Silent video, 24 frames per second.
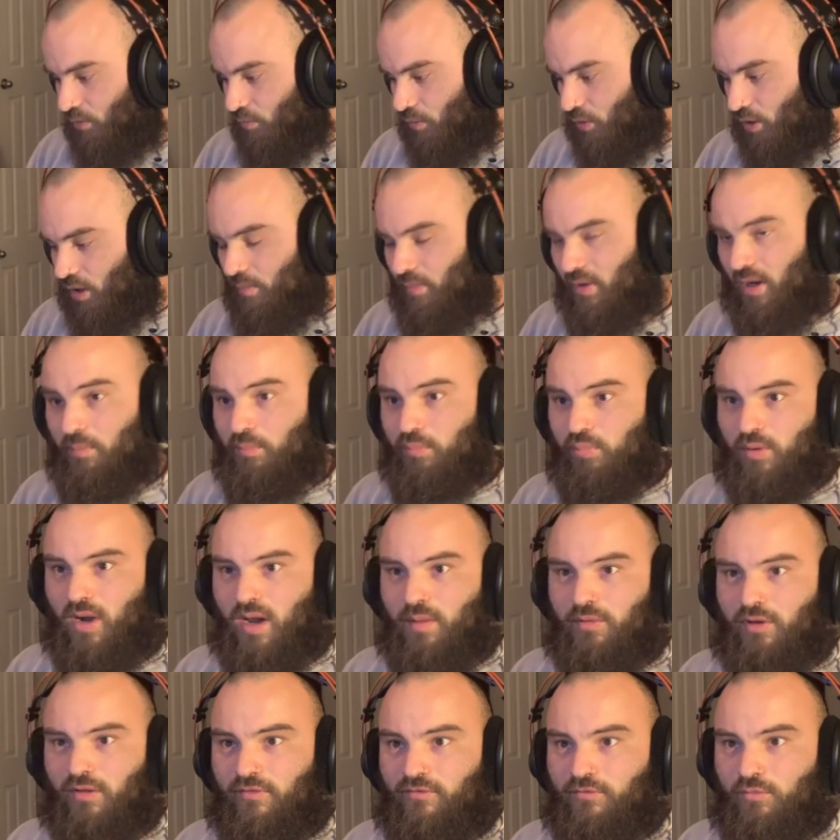we're coming up
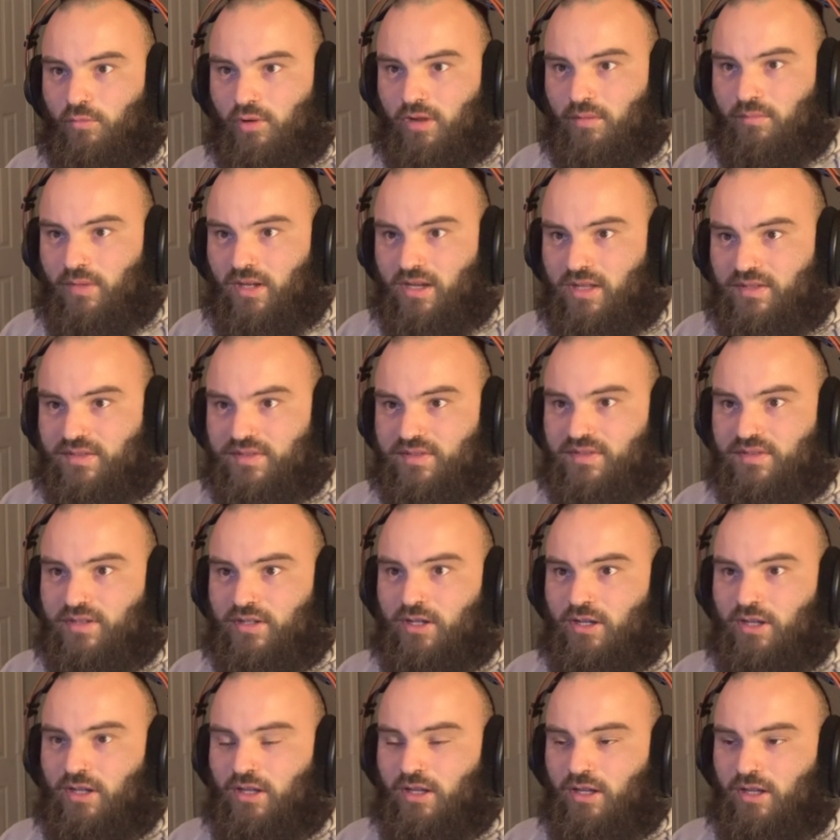probably on 40 minutes,
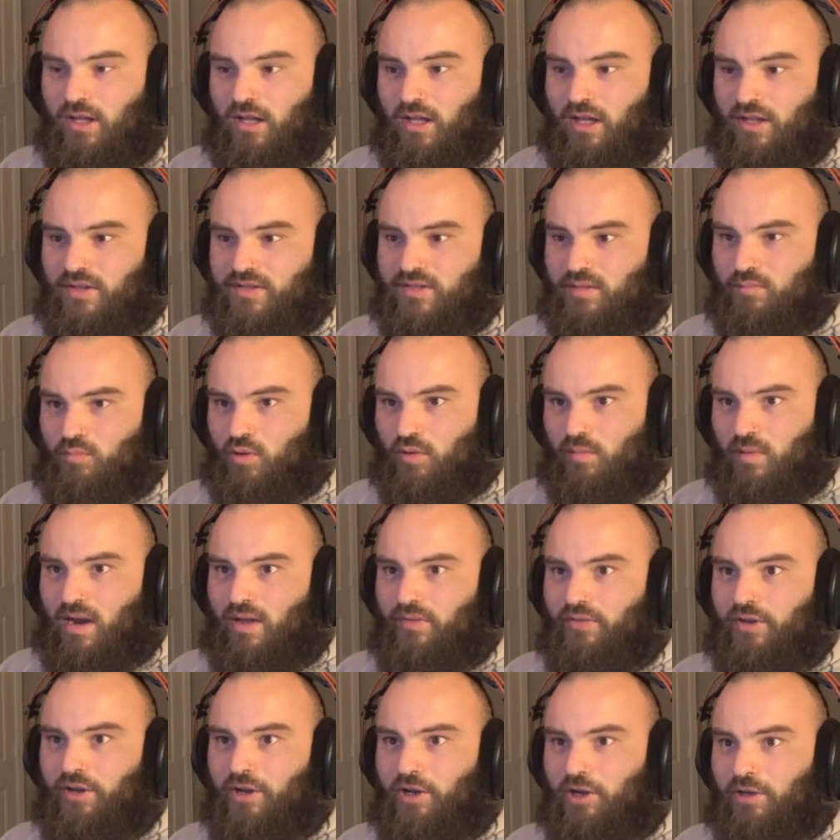somewhere
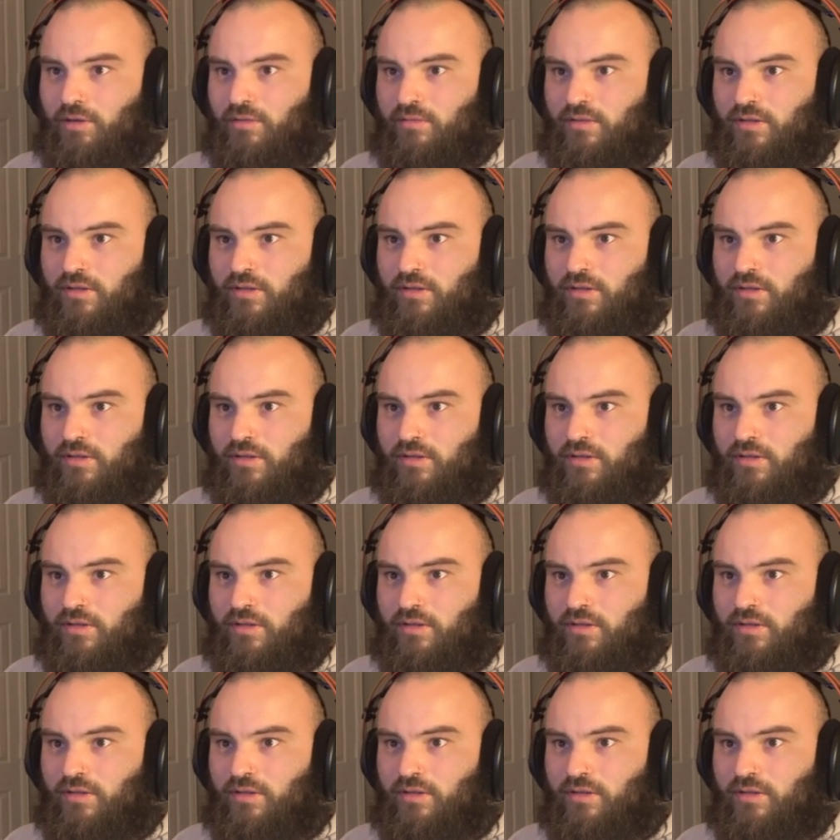around there.